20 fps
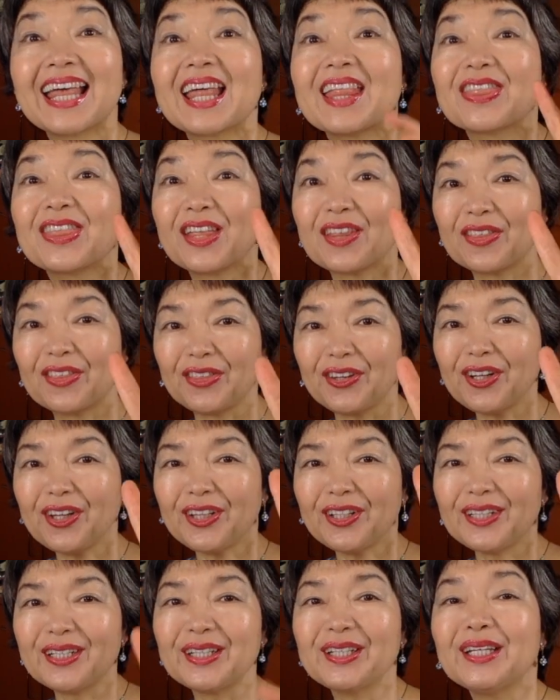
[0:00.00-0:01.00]
The
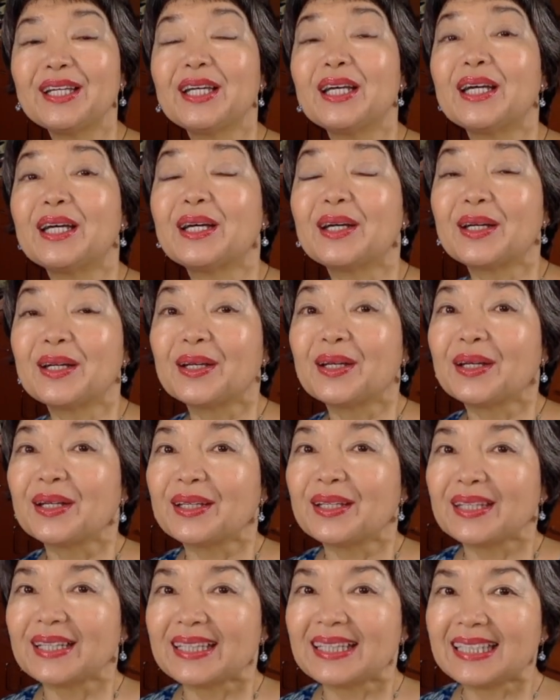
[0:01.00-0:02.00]
third,
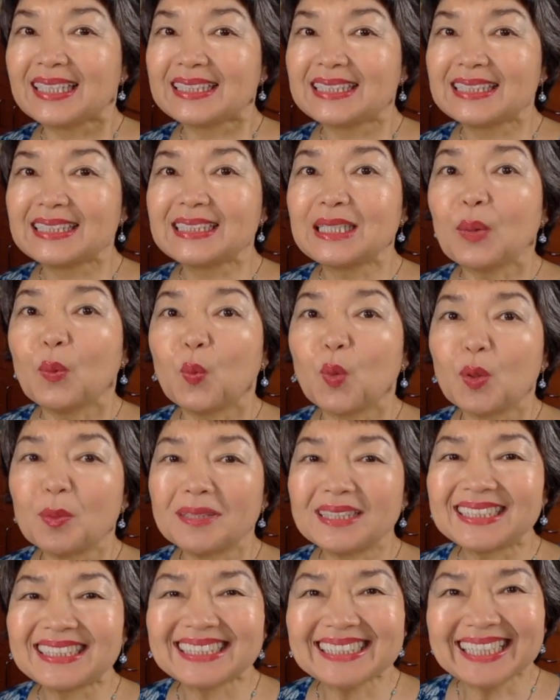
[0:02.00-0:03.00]
this is the
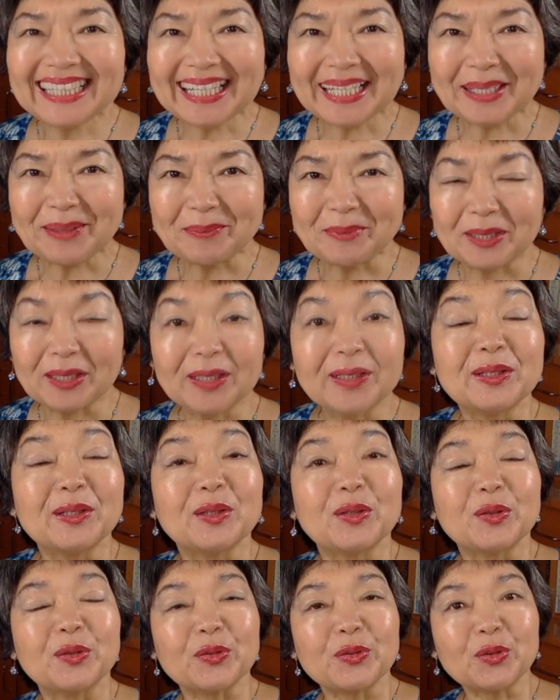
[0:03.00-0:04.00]
woman's name,
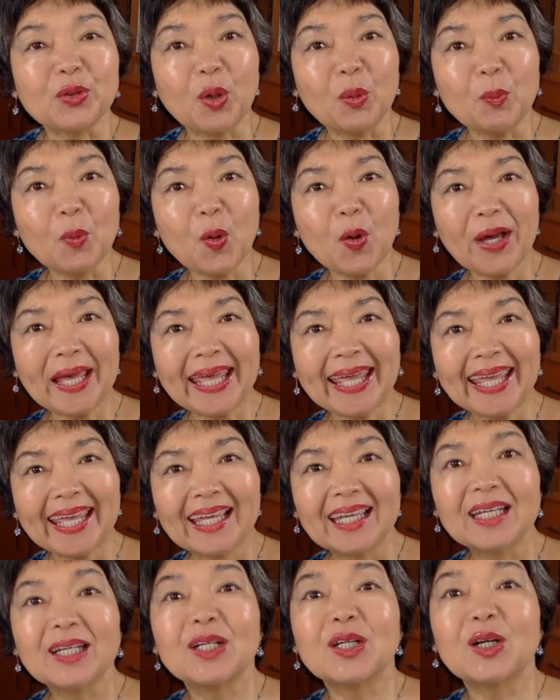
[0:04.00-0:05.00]
Tomoe
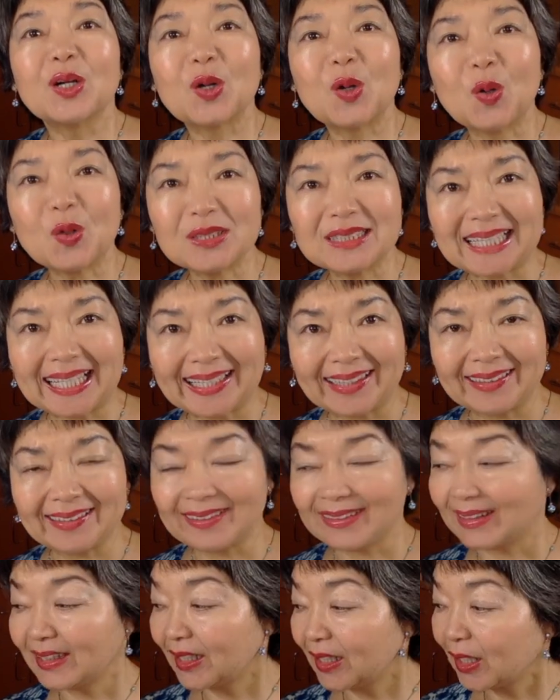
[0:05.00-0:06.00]
Gozen.
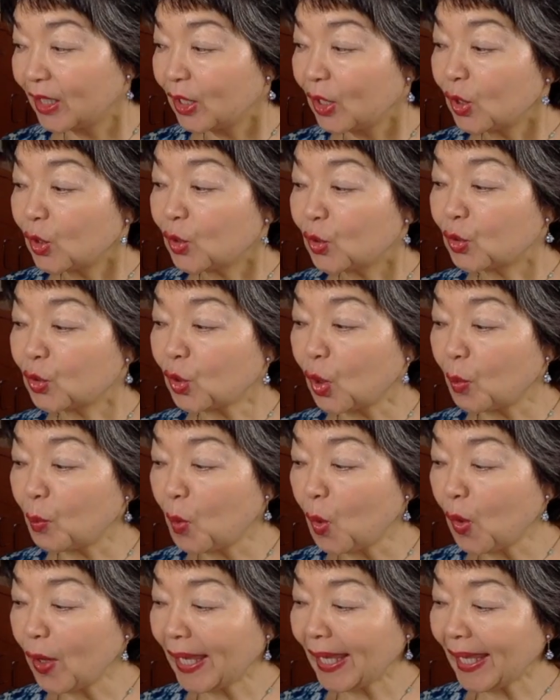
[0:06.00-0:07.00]

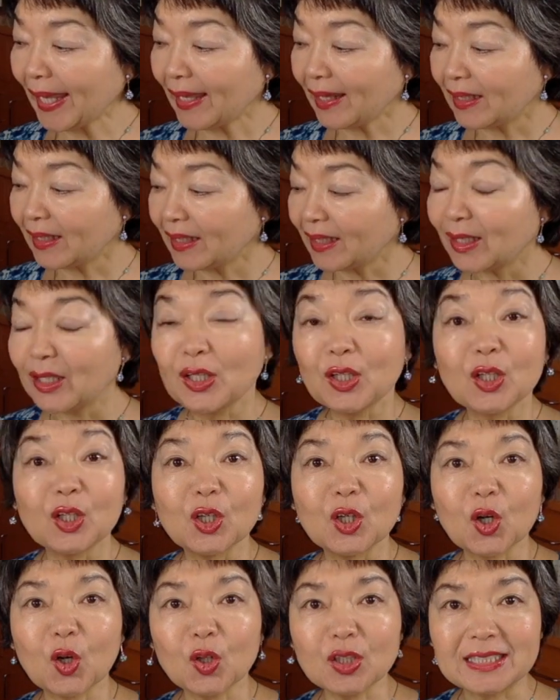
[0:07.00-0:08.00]
Tomoe
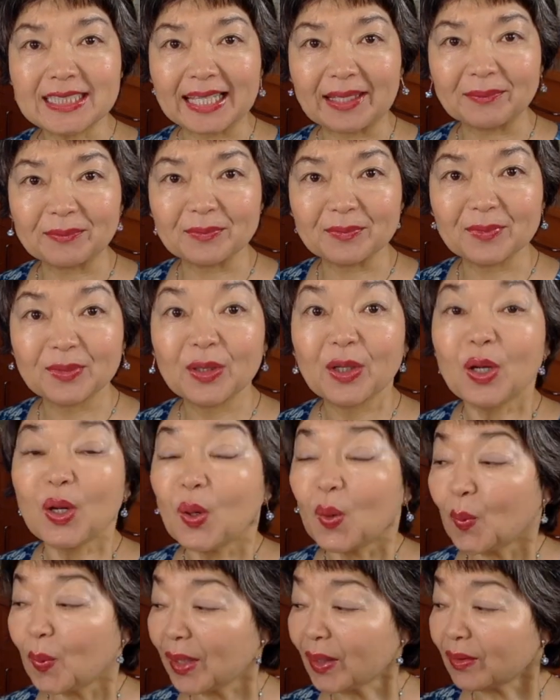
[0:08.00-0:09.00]
Gozen.
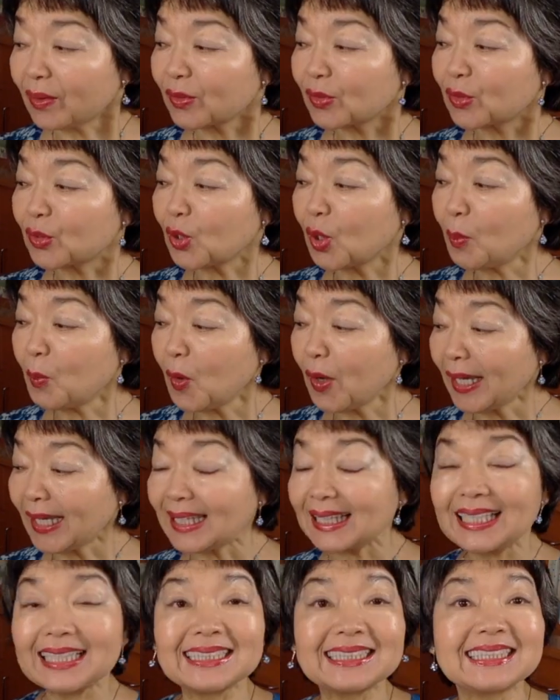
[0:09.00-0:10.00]
Well, Tomoe,
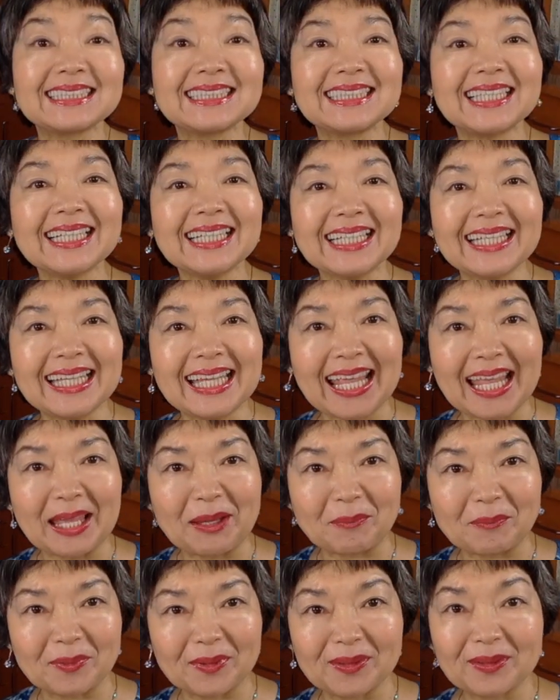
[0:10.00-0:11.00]
this is the name,
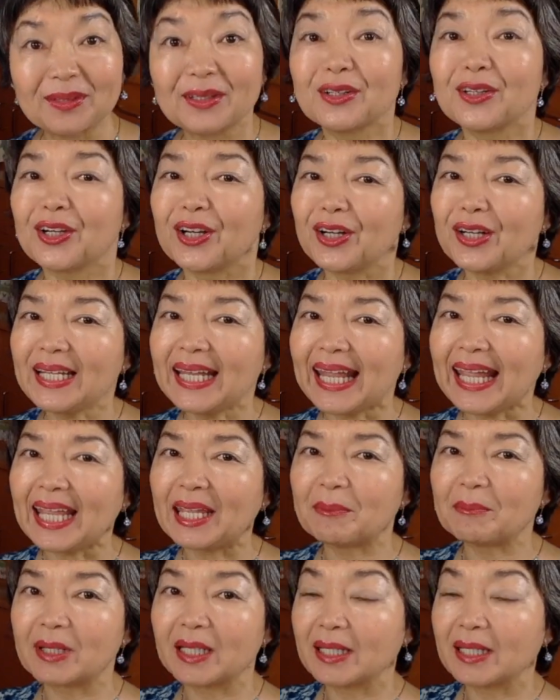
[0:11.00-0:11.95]
her name.